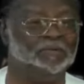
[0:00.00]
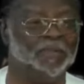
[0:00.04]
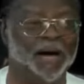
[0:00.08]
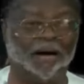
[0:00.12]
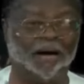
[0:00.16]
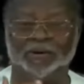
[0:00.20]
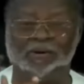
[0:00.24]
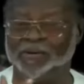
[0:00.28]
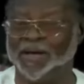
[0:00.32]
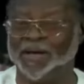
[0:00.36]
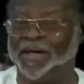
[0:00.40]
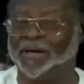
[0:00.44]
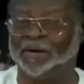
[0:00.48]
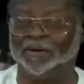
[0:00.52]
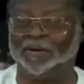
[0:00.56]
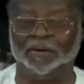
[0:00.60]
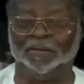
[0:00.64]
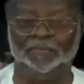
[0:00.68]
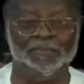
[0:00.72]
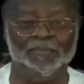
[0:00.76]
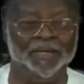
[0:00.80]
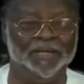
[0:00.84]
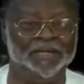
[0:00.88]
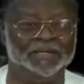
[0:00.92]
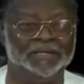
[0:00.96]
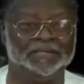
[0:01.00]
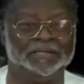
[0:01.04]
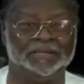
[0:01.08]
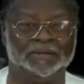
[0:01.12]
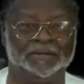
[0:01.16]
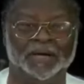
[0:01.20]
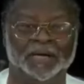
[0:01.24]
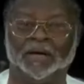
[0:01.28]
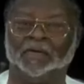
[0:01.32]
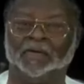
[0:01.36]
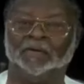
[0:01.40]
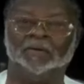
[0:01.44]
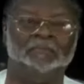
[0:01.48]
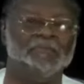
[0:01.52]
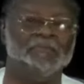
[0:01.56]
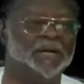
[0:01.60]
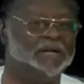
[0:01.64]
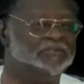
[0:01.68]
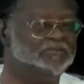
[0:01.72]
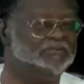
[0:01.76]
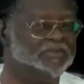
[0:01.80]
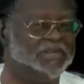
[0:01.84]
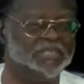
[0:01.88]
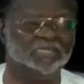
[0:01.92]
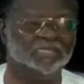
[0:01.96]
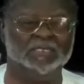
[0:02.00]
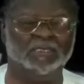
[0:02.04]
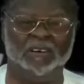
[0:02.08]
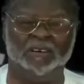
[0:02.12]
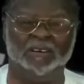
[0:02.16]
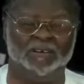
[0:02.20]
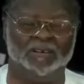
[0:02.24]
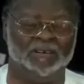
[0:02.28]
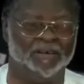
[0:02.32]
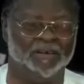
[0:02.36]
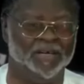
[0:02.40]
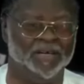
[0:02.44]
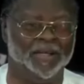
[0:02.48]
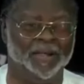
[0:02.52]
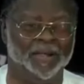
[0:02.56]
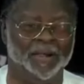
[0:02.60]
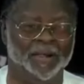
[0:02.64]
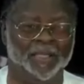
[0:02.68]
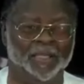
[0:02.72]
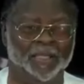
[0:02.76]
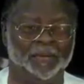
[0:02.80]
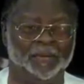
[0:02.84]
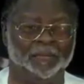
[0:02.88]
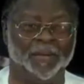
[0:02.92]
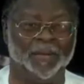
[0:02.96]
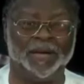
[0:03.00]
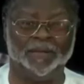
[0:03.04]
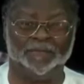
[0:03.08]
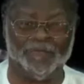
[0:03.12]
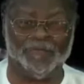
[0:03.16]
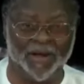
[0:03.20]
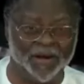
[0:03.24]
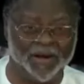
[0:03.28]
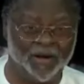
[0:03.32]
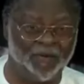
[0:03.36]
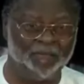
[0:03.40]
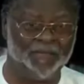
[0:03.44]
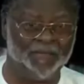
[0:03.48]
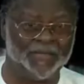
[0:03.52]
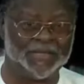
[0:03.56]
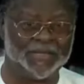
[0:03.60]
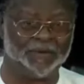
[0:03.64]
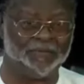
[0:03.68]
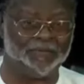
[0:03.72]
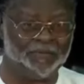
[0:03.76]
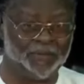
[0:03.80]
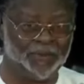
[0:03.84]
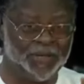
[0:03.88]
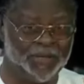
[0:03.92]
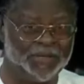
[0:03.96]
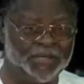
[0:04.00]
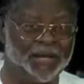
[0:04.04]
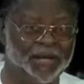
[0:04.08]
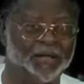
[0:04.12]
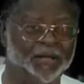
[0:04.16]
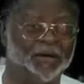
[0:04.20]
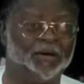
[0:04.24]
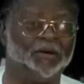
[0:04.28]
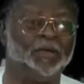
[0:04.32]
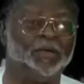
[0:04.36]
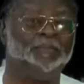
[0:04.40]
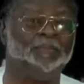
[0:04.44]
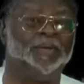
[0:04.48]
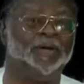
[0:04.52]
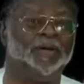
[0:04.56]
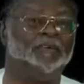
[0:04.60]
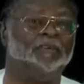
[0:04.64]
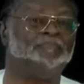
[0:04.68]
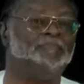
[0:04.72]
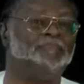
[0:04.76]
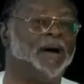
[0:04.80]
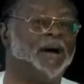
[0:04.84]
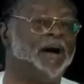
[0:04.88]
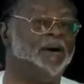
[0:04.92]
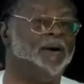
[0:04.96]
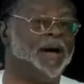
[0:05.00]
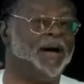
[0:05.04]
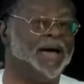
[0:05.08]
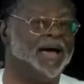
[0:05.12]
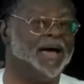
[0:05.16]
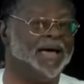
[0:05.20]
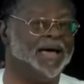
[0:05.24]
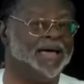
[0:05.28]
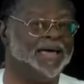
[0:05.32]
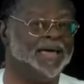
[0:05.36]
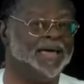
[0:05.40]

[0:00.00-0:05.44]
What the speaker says: macroeconomics or econometrics, no. But I'm very conversant with political economy of power.